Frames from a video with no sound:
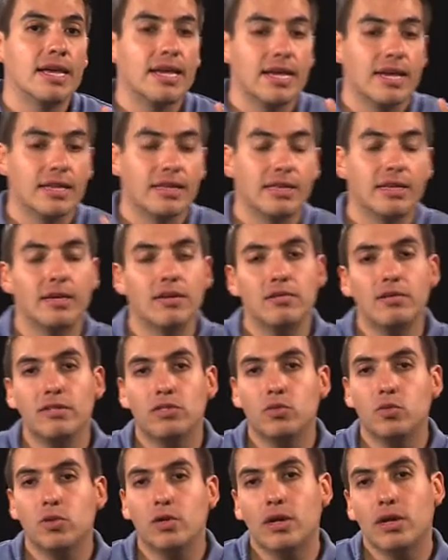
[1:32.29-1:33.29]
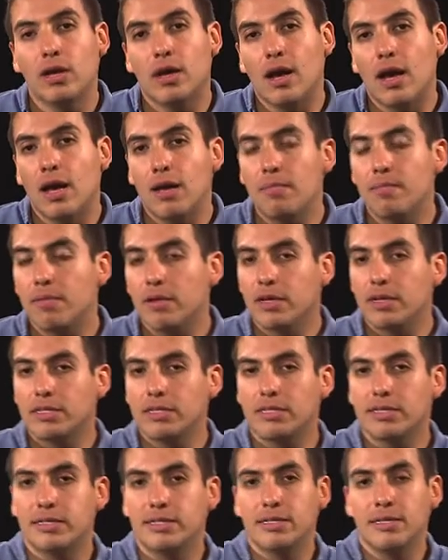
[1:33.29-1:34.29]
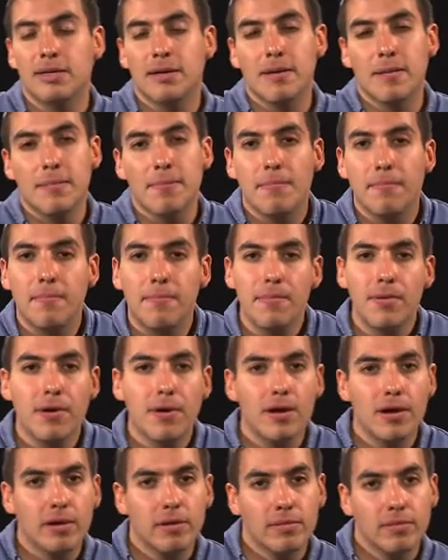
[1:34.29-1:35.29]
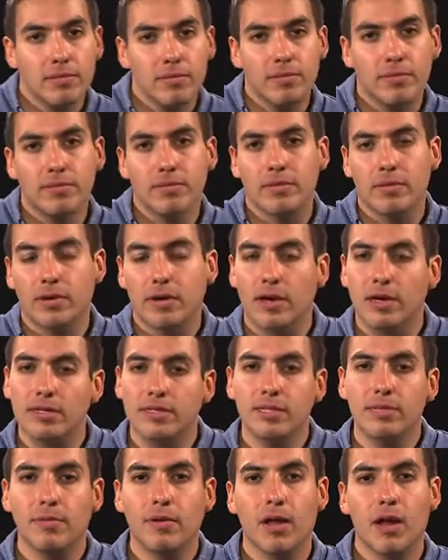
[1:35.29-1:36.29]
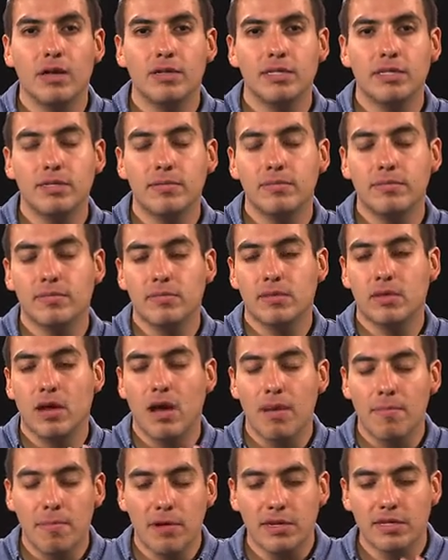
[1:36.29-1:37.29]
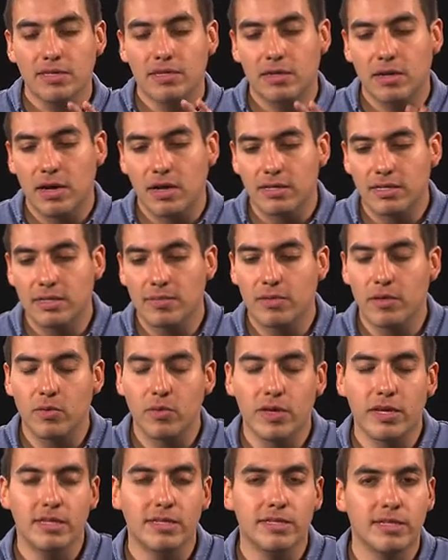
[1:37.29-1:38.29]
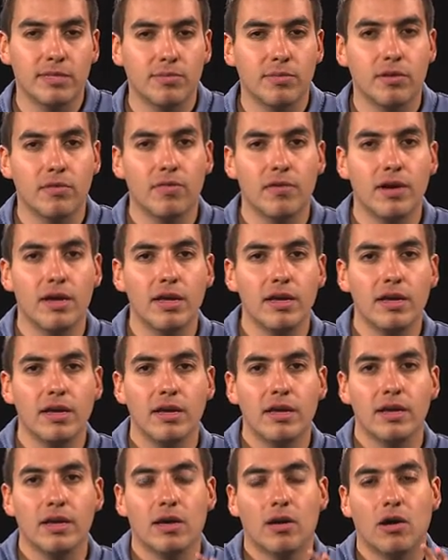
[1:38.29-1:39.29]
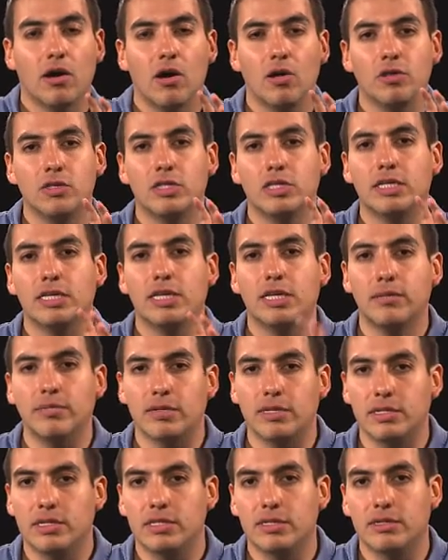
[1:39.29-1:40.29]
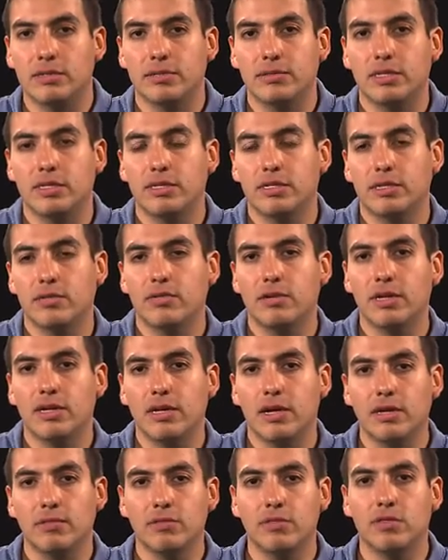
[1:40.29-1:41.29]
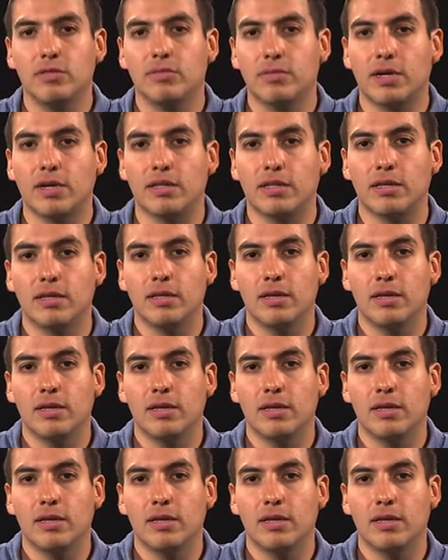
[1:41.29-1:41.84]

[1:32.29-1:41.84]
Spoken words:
And here is where a complex but complex concept that we can simplify called schemas. This is where it comes to mind.